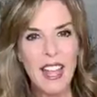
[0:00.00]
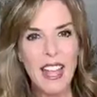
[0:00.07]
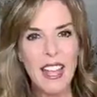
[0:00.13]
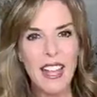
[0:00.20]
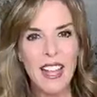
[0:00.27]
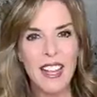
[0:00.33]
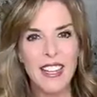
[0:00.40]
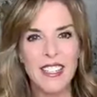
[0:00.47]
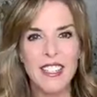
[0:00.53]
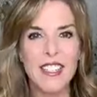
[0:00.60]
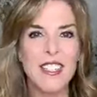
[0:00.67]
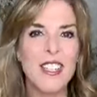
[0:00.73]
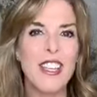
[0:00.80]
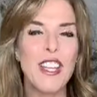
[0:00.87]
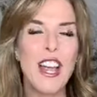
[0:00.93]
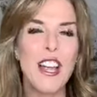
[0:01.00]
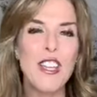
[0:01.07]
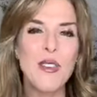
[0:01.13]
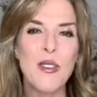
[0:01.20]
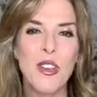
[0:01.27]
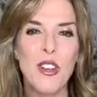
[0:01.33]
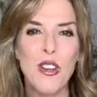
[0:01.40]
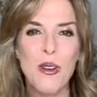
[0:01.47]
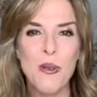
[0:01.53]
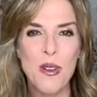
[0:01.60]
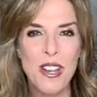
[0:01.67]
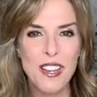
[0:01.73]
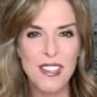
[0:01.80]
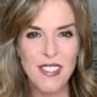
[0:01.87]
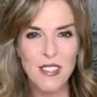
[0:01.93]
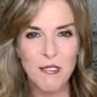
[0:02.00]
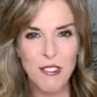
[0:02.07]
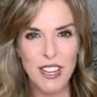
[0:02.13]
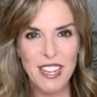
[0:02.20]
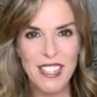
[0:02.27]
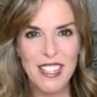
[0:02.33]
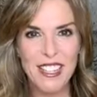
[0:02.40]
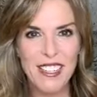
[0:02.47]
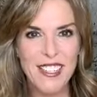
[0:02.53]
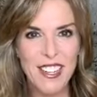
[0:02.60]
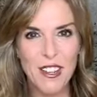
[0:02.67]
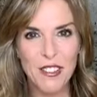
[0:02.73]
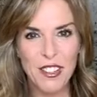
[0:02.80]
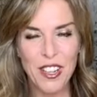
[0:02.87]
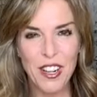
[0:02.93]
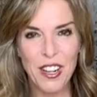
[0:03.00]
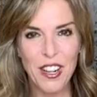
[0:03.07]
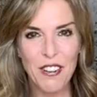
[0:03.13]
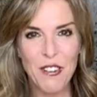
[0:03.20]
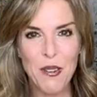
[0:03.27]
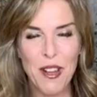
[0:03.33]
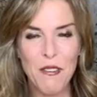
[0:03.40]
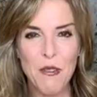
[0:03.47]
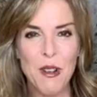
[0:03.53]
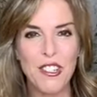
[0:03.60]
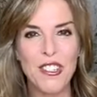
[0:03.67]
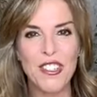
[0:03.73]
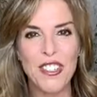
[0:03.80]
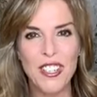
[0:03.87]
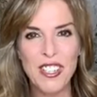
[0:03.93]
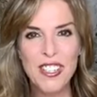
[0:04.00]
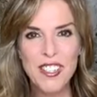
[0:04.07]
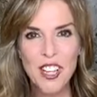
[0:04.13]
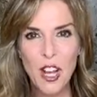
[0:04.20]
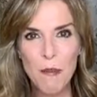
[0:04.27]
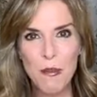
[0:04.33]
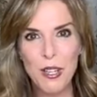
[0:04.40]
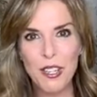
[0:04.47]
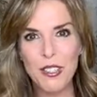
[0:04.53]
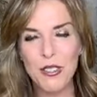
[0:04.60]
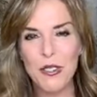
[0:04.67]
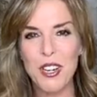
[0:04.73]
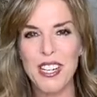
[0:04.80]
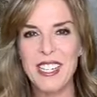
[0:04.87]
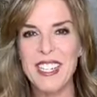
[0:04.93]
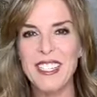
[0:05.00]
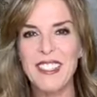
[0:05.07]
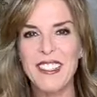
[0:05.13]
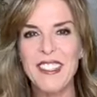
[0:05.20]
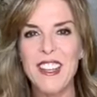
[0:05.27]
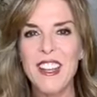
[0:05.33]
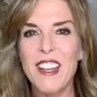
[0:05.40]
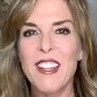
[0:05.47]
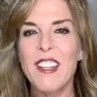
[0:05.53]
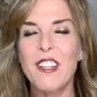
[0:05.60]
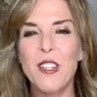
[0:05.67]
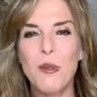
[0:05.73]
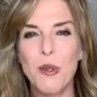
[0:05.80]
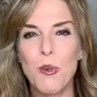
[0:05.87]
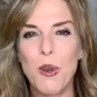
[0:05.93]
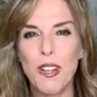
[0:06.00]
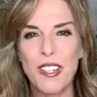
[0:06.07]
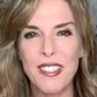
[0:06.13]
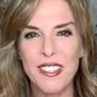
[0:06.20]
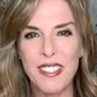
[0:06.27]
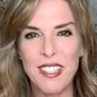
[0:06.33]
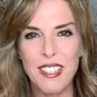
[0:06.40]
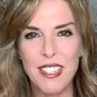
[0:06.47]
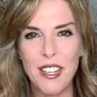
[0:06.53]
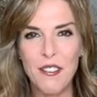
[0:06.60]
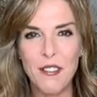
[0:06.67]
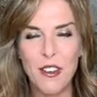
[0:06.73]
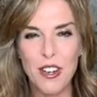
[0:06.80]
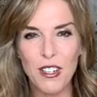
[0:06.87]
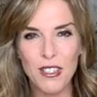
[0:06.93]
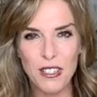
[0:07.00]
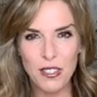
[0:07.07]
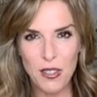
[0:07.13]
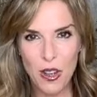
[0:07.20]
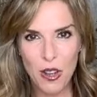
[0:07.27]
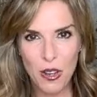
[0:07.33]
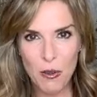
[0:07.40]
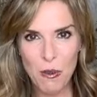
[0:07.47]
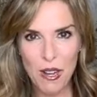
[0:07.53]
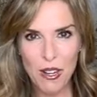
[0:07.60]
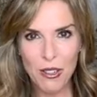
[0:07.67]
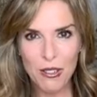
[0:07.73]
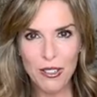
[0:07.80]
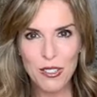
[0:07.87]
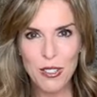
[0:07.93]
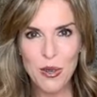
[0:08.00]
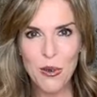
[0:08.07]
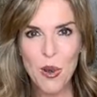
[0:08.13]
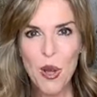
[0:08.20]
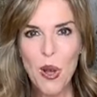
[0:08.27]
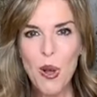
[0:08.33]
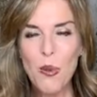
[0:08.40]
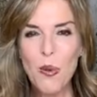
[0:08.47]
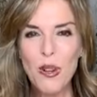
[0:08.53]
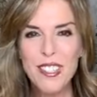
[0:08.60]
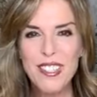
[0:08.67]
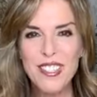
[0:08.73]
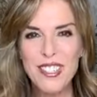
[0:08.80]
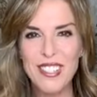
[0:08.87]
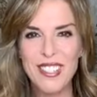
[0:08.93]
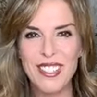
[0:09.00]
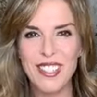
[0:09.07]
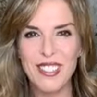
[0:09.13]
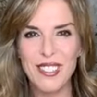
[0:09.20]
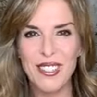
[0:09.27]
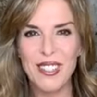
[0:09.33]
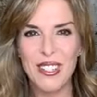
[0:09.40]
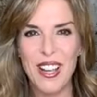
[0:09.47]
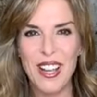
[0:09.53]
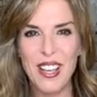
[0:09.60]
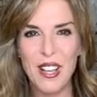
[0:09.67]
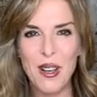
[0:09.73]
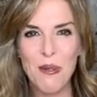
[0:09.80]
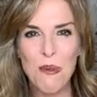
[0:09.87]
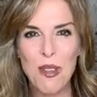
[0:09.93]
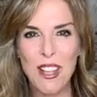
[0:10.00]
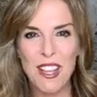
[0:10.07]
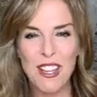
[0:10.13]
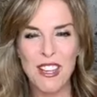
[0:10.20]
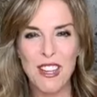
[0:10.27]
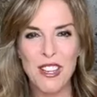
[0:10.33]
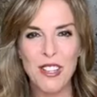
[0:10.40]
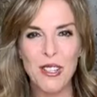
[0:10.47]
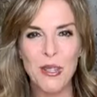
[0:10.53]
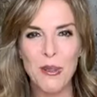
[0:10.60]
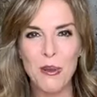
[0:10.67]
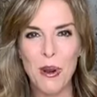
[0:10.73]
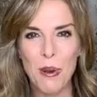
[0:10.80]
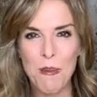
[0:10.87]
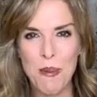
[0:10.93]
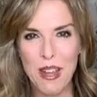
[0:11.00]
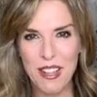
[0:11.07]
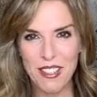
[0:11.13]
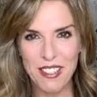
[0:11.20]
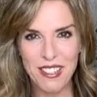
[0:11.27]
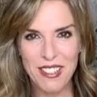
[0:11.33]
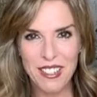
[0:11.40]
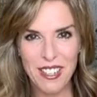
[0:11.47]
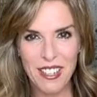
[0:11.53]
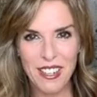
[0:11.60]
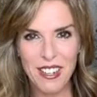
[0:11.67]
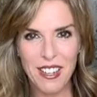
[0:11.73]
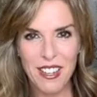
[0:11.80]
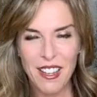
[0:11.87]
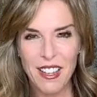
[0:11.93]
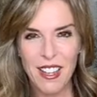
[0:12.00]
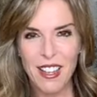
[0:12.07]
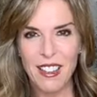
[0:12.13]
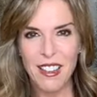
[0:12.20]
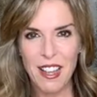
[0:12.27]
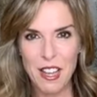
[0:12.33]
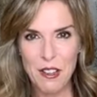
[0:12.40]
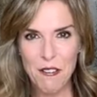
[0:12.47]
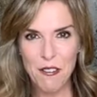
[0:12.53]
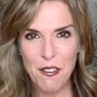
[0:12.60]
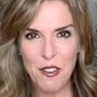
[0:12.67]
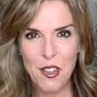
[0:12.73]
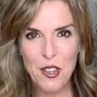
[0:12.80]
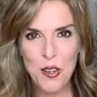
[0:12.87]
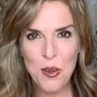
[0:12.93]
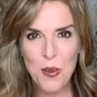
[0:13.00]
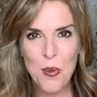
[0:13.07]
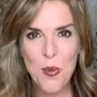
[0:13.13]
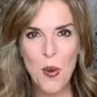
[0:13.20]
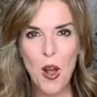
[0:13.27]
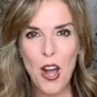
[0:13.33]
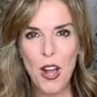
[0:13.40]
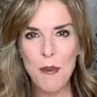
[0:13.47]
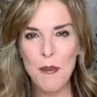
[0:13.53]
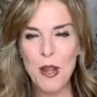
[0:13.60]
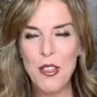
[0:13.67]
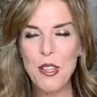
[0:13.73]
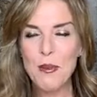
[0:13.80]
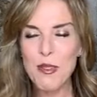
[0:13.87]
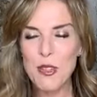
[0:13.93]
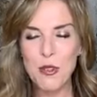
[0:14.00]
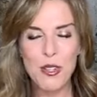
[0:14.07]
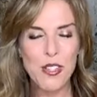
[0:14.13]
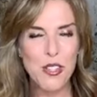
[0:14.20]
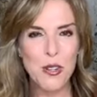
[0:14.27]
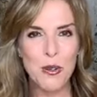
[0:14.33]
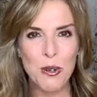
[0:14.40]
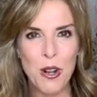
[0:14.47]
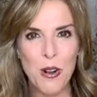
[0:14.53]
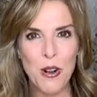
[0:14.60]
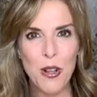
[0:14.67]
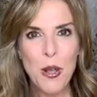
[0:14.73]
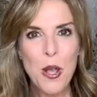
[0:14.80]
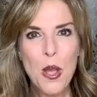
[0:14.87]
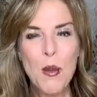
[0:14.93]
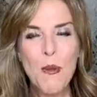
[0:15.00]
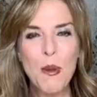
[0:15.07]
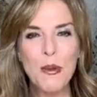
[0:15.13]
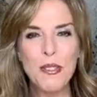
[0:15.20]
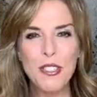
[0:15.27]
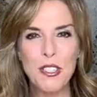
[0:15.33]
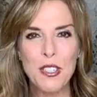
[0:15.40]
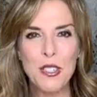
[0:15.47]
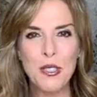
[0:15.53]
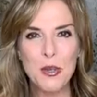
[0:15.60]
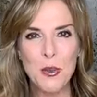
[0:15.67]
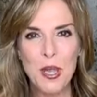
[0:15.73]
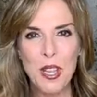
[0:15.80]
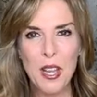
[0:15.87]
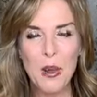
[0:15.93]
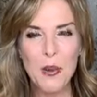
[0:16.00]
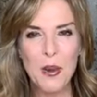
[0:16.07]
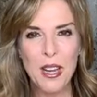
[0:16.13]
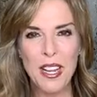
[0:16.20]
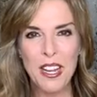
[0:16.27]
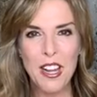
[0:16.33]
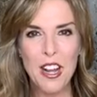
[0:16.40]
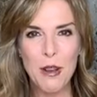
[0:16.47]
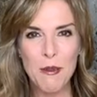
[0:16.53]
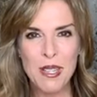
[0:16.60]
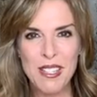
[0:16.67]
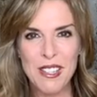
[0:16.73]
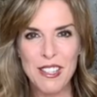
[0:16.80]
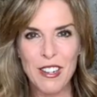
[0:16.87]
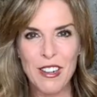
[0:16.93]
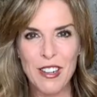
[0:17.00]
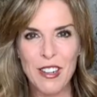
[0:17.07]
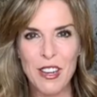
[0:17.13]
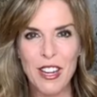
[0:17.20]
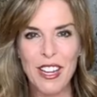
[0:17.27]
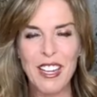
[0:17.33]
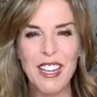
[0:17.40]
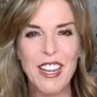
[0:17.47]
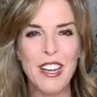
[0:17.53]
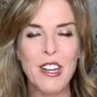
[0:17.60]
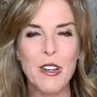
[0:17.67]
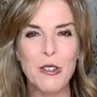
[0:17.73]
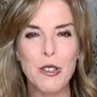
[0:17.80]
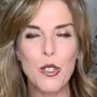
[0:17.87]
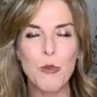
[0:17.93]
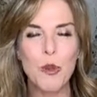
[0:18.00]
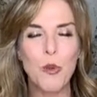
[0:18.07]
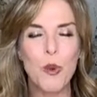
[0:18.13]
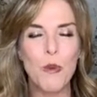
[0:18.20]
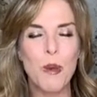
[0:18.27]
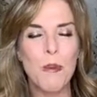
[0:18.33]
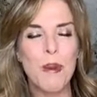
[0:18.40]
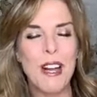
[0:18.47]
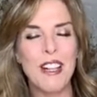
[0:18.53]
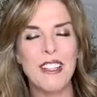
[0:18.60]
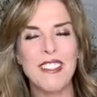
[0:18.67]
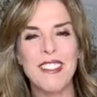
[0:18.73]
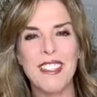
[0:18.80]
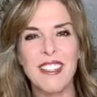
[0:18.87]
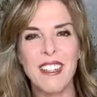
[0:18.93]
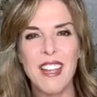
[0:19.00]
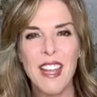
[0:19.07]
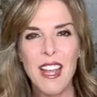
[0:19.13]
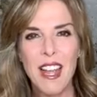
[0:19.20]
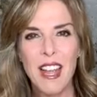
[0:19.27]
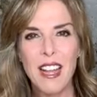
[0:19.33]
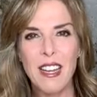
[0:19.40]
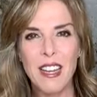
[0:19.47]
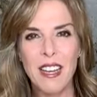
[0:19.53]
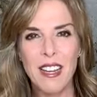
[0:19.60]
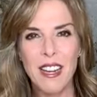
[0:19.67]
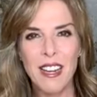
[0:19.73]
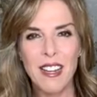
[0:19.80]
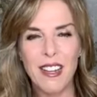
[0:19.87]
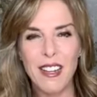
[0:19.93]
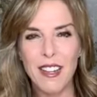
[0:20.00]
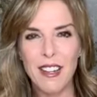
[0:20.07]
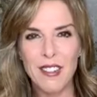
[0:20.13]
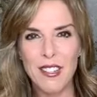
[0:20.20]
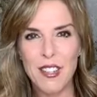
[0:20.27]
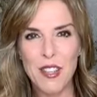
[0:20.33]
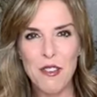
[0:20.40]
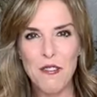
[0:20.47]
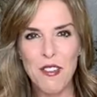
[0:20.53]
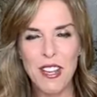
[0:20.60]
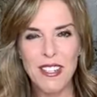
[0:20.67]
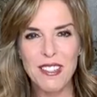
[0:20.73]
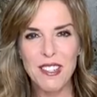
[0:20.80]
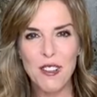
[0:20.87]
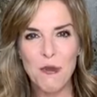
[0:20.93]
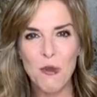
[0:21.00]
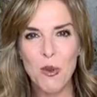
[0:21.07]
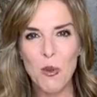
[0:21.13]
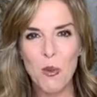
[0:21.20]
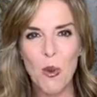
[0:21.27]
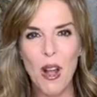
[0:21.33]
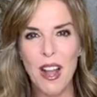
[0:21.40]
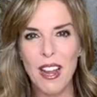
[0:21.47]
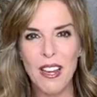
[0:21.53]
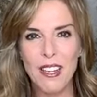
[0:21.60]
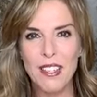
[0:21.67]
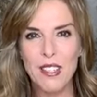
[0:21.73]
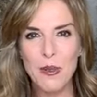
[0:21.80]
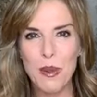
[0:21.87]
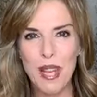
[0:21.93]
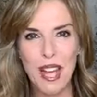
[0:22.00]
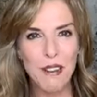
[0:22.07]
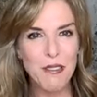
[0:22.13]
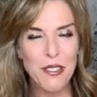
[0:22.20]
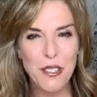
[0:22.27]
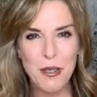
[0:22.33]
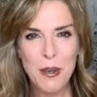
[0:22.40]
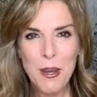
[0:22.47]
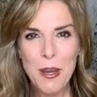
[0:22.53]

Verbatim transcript: And you can always write things down there if you have questions on these topics or ideas that you would want to see for us to talk about. So, what does it look like when you are balancing life? You know, um, I think it was Krista Herrera posted this week when I commented on getting your superwoman balance in, and uh, to the effect of, well, why do we have to